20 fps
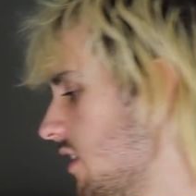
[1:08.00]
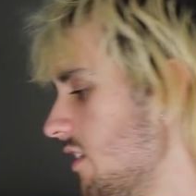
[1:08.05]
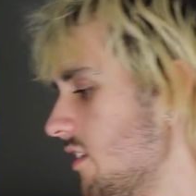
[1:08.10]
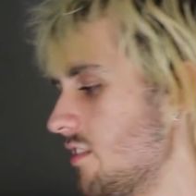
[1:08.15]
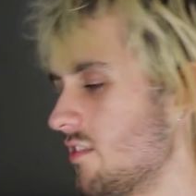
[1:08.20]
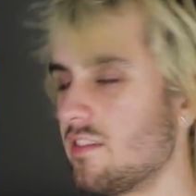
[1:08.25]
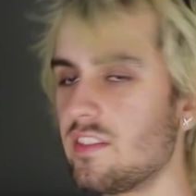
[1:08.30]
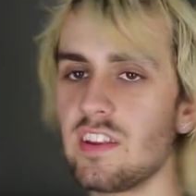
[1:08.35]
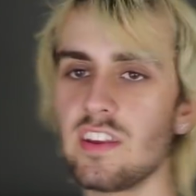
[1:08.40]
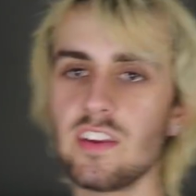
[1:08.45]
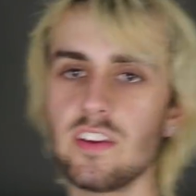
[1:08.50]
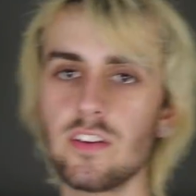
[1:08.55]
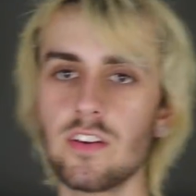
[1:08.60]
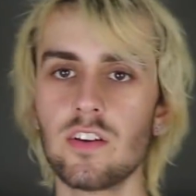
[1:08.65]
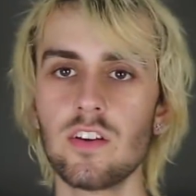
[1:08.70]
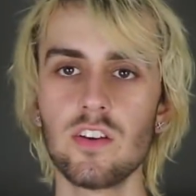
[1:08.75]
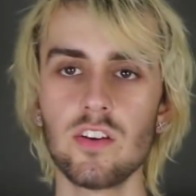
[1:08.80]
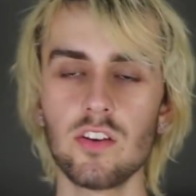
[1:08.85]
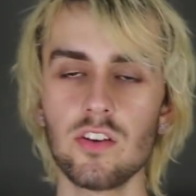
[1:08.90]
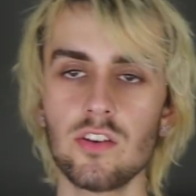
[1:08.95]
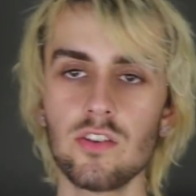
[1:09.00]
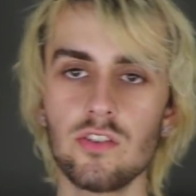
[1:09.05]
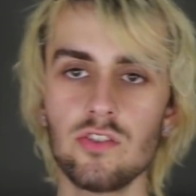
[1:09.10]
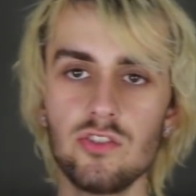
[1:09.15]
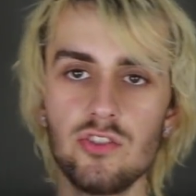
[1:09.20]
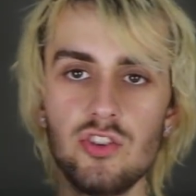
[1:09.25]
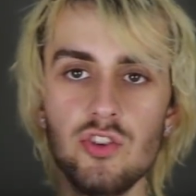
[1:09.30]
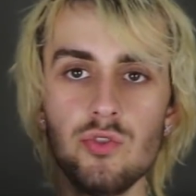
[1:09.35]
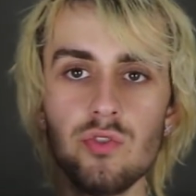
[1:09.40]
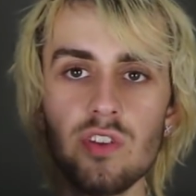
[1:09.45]
is the
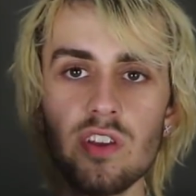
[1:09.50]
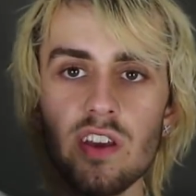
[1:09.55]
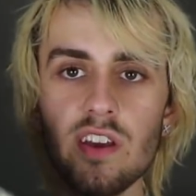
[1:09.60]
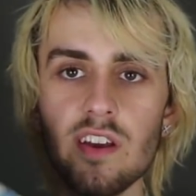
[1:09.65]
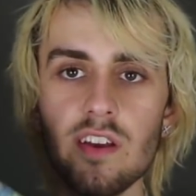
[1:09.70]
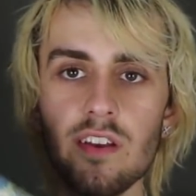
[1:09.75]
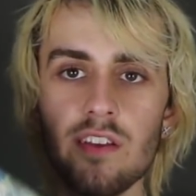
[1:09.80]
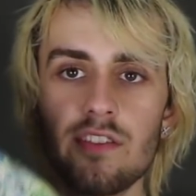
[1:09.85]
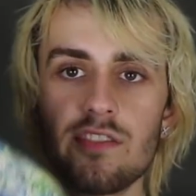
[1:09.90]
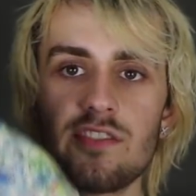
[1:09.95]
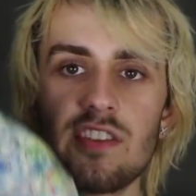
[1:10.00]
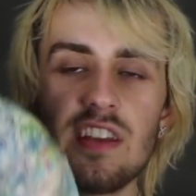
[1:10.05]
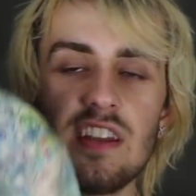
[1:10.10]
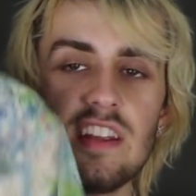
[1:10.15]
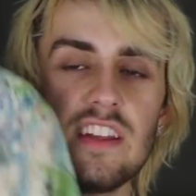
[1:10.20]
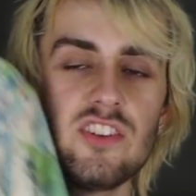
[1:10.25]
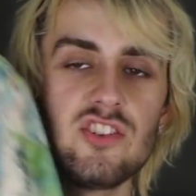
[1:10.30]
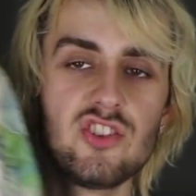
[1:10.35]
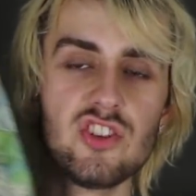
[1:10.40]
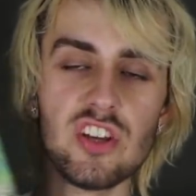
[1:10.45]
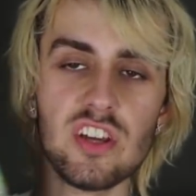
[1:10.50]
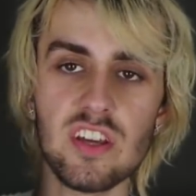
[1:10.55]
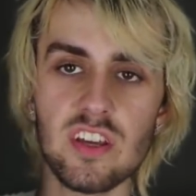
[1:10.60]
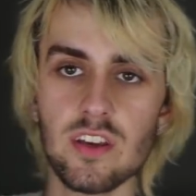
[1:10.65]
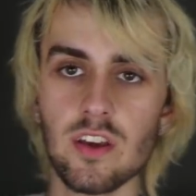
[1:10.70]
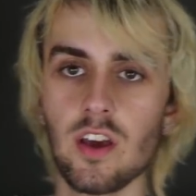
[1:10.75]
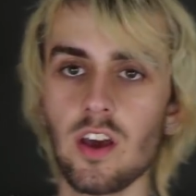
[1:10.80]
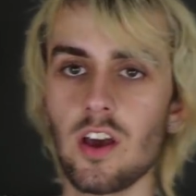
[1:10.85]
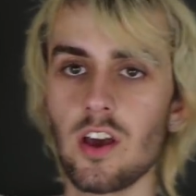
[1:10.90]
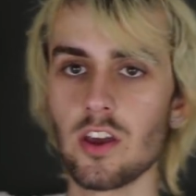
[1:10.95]
Junior
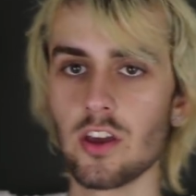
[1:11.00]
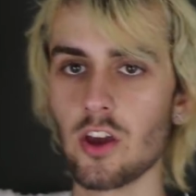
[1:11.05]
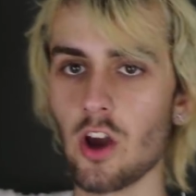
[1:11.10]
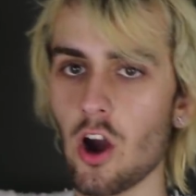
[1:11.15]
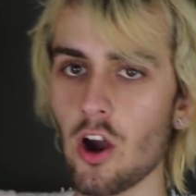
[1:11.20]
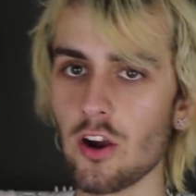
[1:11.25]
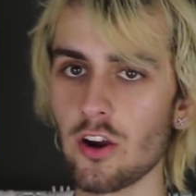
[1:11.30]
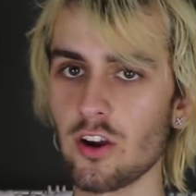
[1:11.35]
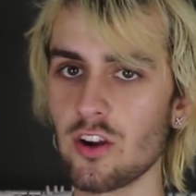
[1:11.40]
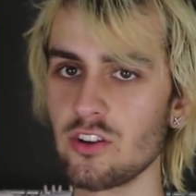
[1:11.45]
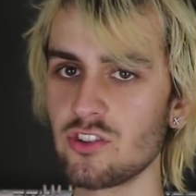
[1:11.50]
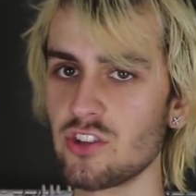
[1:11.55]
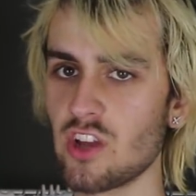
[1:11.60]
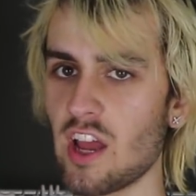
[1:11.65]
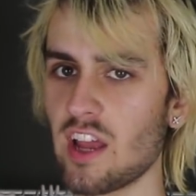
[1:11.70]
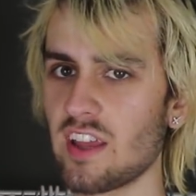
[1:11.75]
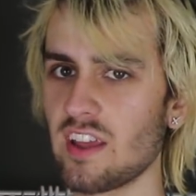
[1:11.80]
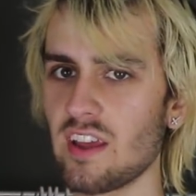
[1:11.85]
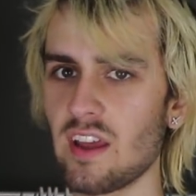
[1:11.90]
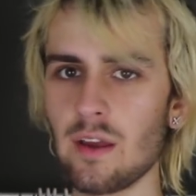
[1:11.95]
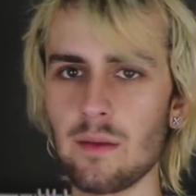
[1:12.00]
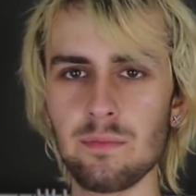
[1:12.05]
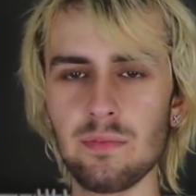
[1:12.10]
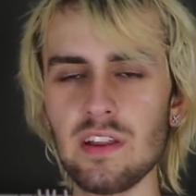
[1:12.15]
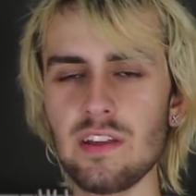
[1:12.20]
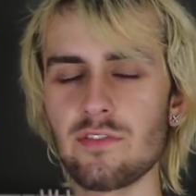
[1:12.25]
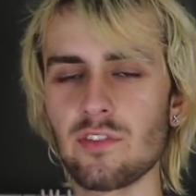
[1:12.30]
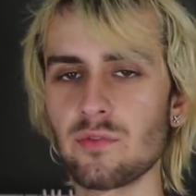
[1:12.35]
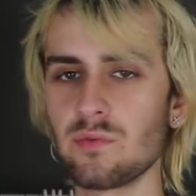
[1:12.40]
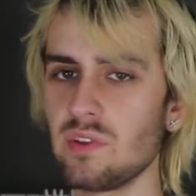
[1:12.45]
CDG Carhartt jacket. I
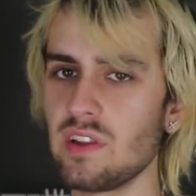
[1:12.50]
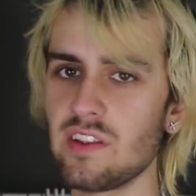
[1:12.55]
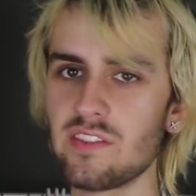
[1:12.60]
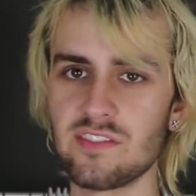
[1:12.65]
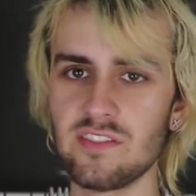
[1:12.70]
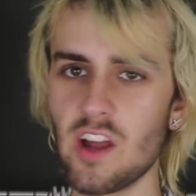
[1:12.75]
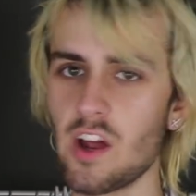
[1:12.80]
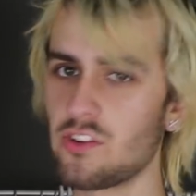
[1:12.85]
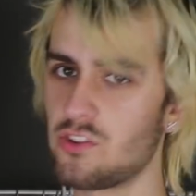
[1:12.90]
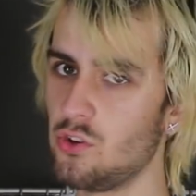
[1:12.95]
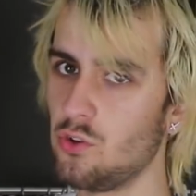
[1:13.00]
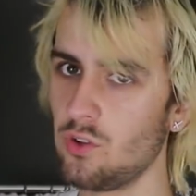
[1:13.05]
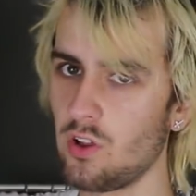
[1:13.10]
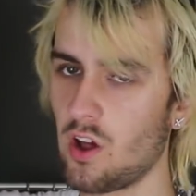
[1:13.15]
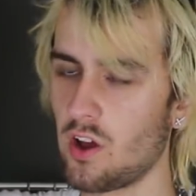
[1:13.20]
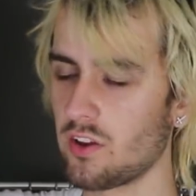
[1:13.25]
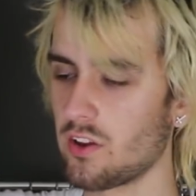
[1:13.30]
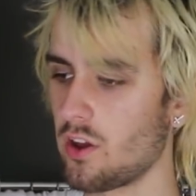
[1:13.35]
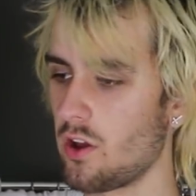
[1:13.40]
believe it released not too long